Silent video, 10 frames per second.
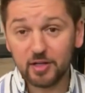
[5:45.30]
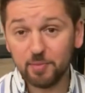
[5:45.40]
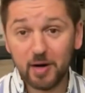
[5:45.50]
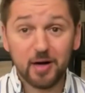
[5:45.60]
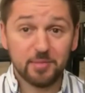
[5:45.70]

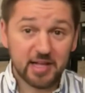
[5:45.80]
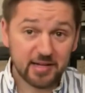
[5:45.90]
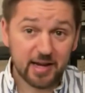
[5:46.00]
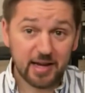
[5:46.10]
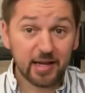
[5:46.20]
bomb
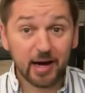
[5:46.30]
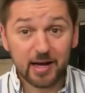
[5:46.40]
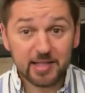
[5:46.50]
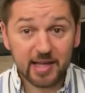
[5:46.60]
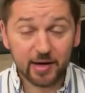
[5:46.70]
detonating high
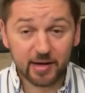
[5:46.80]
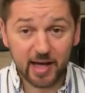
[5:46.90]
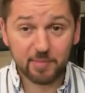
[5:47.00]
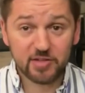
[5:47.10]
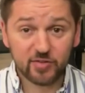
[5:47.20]
in the
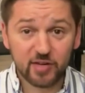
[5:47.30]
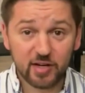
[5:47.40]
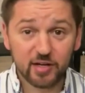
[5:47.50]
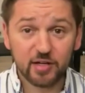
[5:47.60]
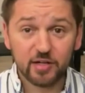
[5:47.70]

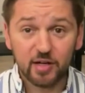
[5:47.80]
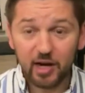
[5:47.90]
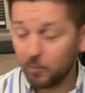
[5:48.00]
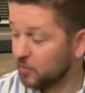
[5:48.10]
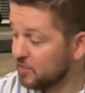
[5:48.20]
atmosphere, I
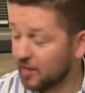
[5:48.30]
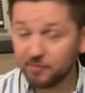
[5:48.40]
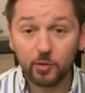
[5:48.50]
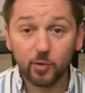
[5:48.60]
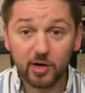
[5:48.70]
wouldn't have
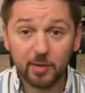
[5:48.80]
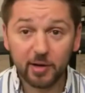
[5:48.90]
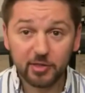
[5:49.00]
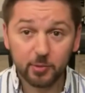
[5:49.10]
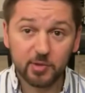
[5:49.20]
to worry
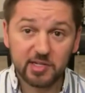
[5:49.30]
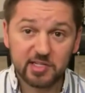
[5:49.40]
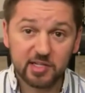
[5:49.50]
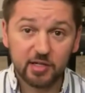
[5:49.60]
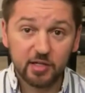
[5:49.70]
about the
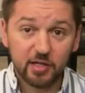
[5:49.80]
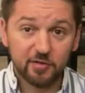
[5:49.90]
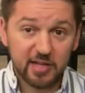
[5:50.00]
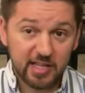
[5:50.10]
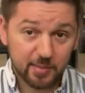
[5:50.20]
risk of
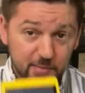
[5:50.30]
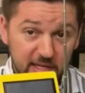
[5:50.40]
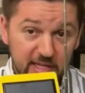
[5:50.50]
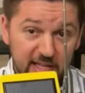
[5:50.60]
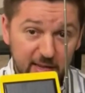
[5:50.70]
an EMP
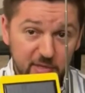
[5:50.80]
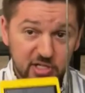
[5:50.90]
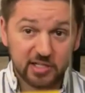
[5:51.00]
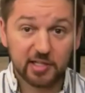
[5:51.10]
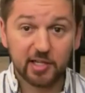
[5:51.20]

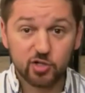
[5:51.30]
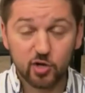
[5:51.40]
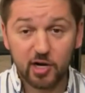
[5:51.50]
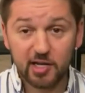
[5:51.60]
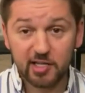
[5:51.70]
damaging
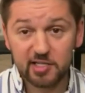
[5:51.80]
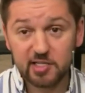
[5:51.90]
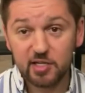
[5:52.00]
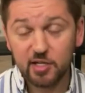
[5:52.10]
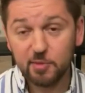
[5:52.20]
electronics
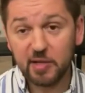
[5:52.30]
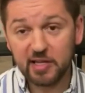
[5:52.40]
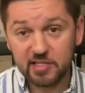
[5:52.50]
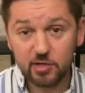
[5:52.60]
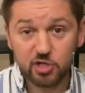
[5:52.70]

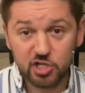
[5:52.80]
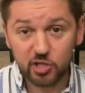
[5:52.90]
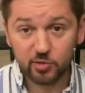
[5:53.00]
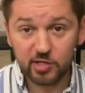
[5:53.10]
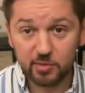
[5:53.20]
because they're
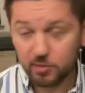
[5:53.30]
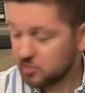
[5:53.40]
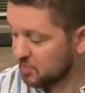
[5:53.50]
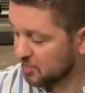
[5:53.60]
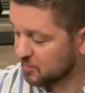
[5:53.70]
shielded and
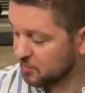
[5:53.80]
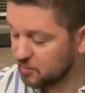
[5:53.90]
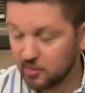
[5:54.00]
protected